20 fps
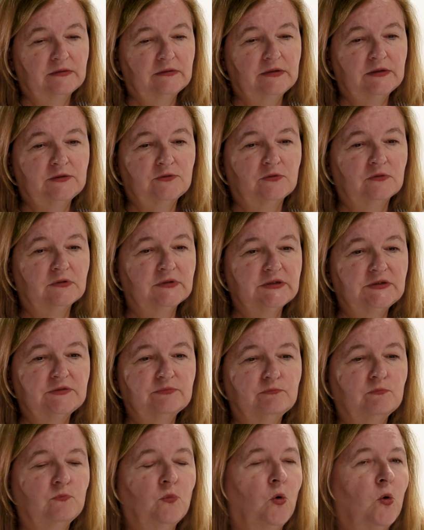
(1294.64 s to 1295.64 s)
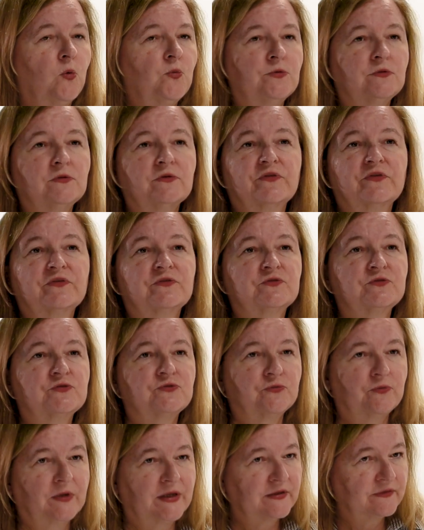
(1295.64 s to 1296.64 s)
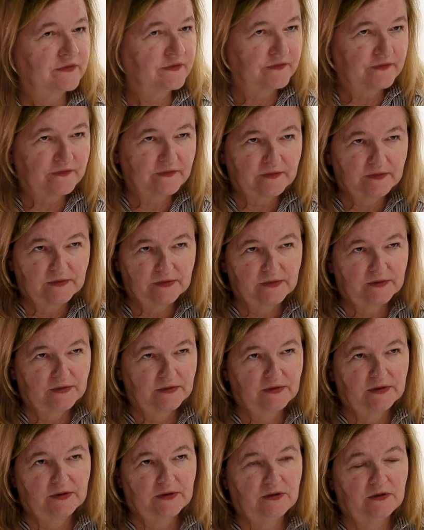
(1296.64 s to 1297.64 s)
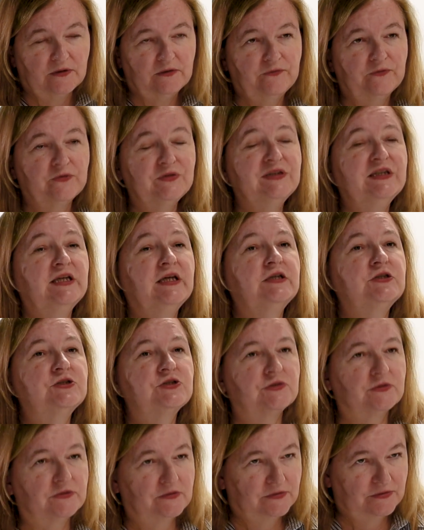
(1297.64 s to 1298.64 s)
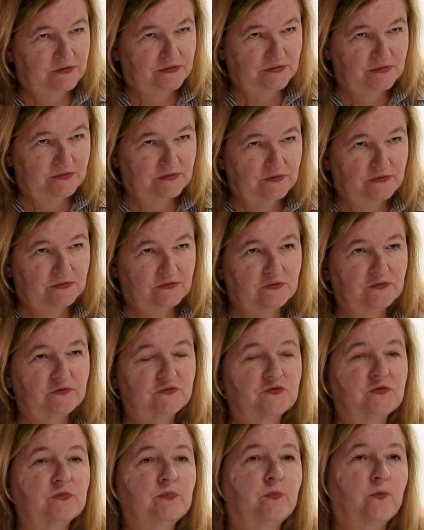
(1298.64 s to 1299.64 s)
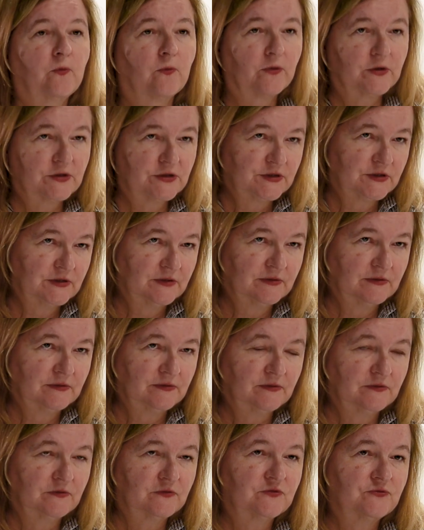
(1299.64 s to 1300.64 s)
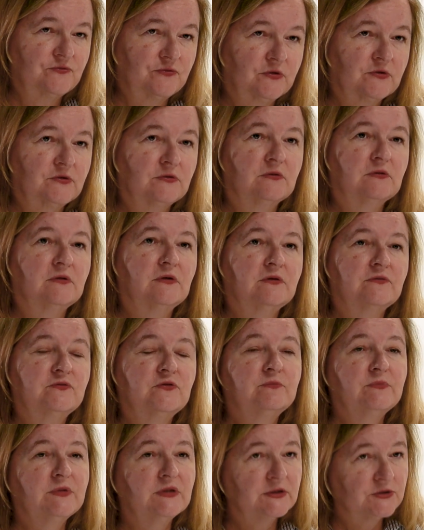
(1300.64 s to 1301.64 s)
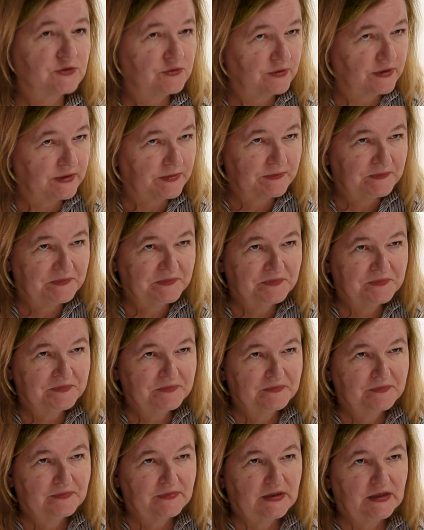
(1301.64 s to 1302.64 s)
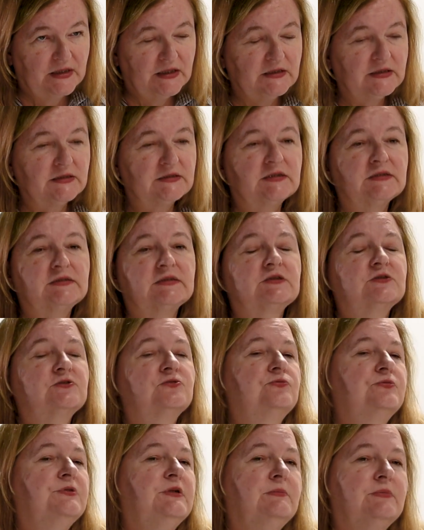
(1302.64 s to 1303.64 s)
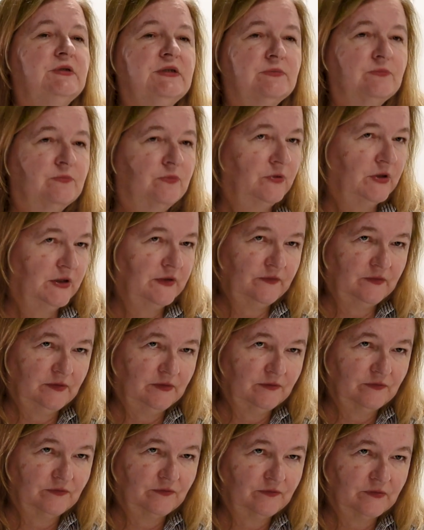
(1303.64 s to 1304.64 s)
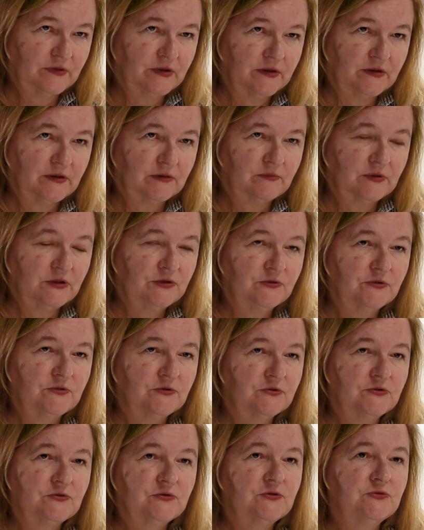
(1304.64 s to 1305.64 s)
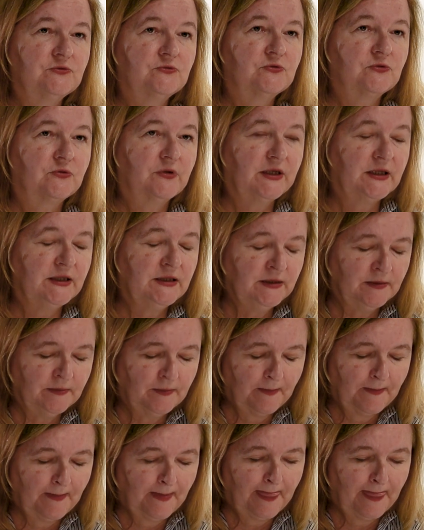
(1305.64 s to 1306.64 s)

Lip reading: they call it moral strength of a nation to support the struggle of the military. And this is extremely impressive when you go to Ukraine.